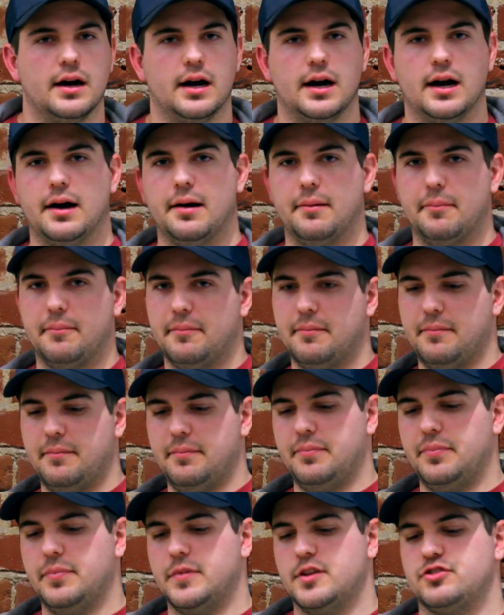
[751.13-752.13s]

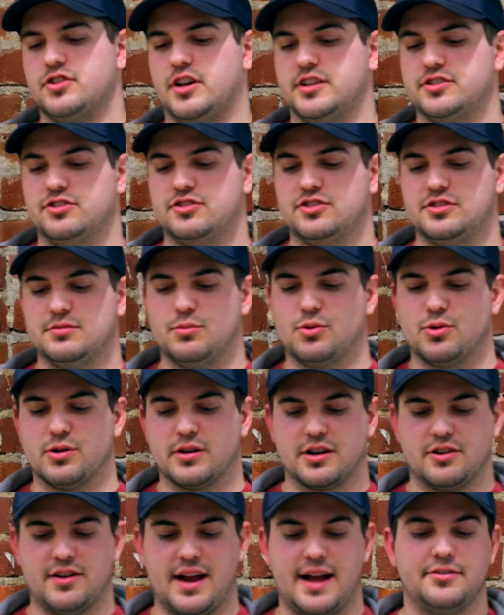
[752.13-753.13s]
There's also some
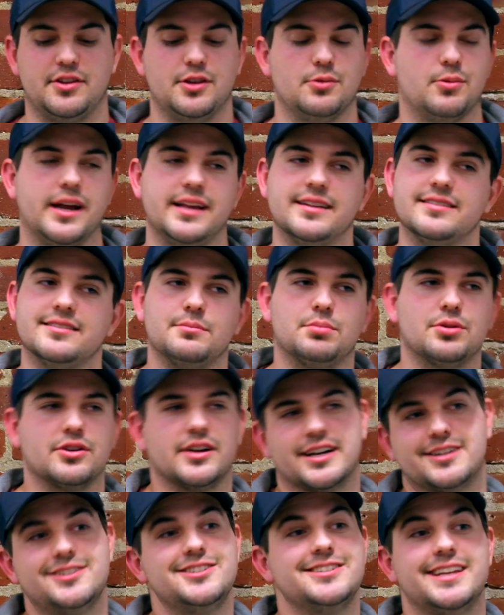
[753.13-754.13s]
more crafty ways in
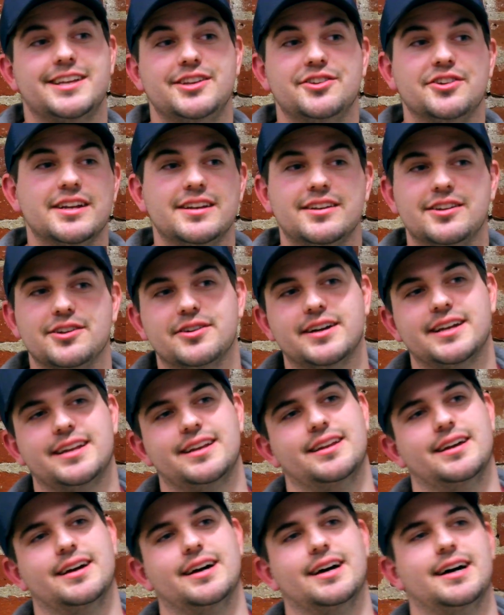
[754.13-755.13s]
production that you can do
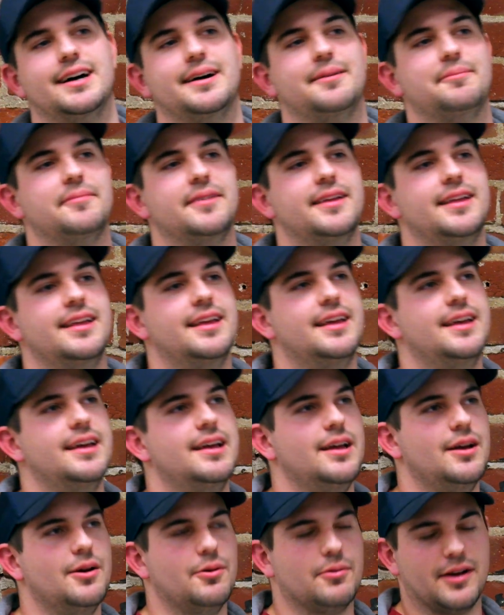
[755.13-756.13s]
it.
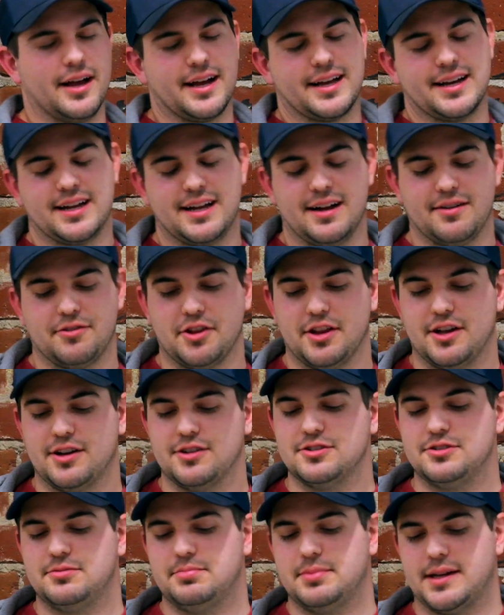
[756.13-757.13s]
We're not going to cover
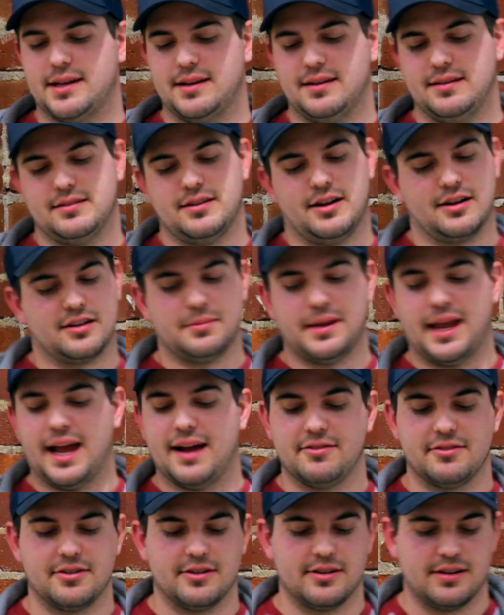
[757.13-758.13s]
those, but talk to me
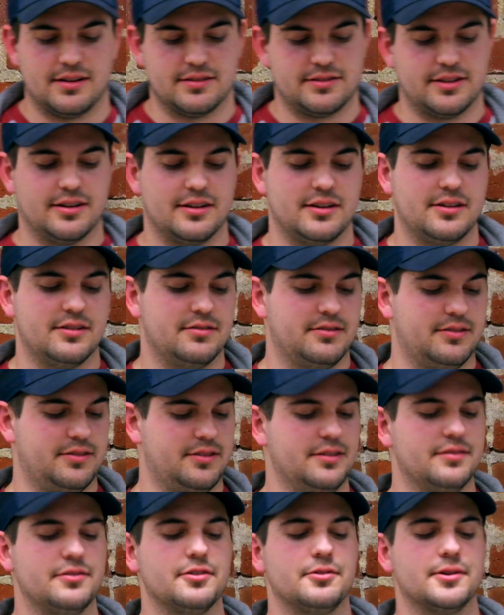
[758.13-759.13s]
after and I'll tell you
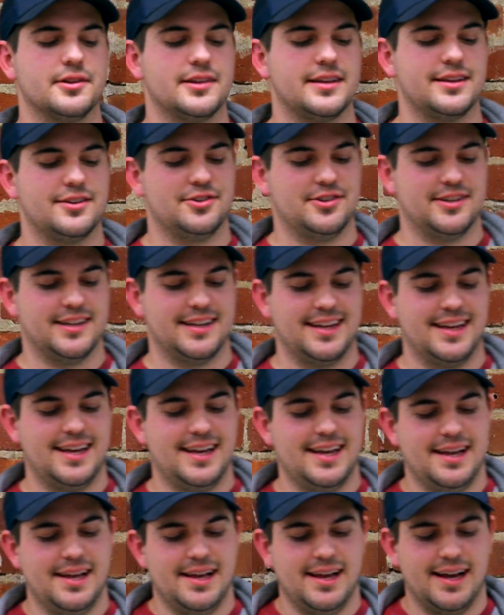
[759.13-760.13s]
if you're really interested.
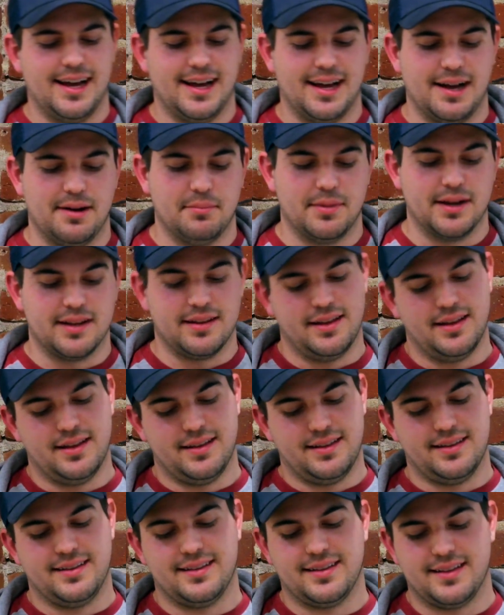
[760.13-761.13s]
But
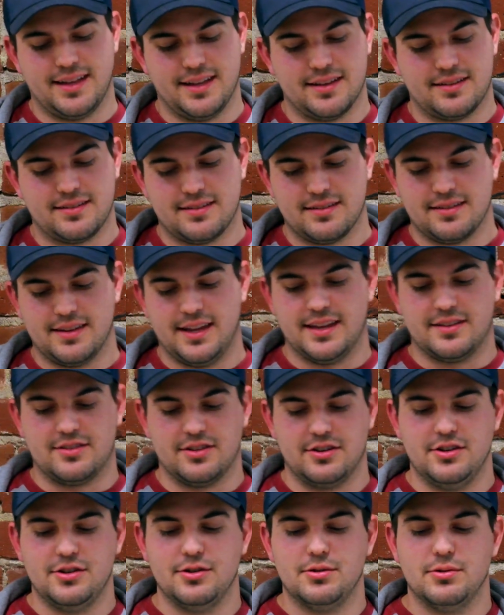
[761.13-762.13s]
it's
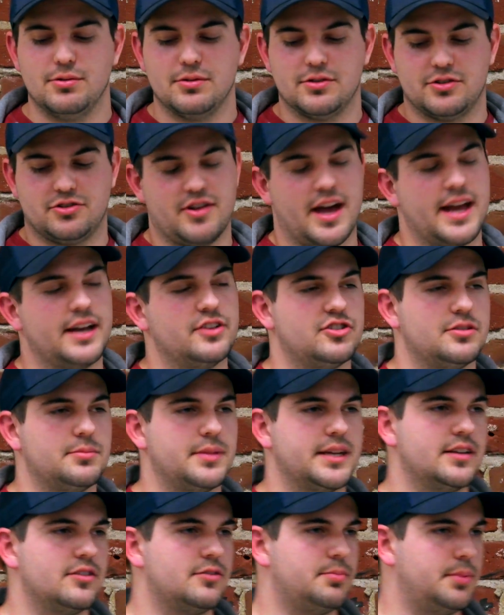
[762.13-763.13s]
a new strategy
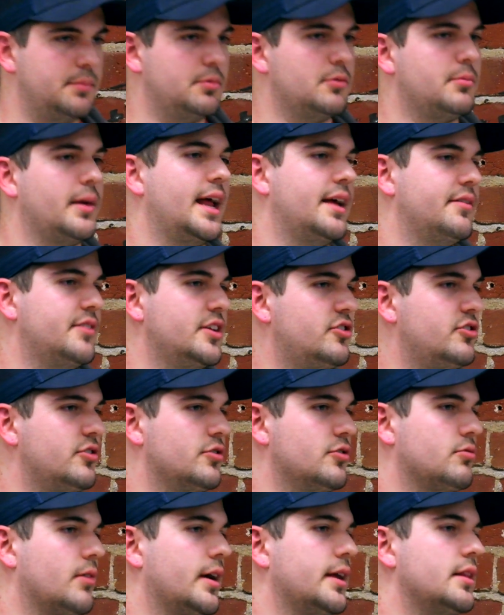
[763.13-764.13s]
because people might have
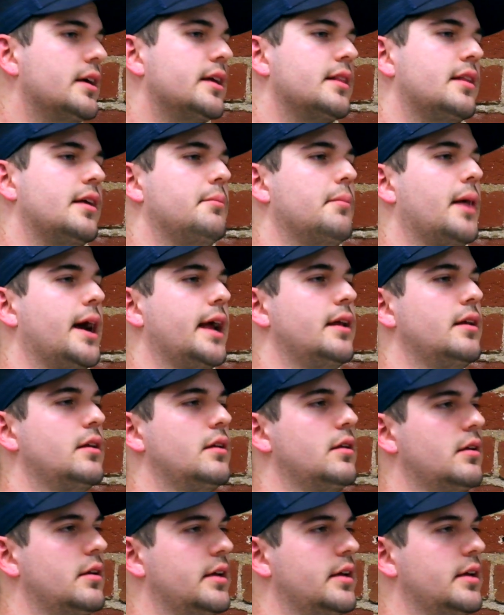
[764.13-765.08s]
issues, right? Like they might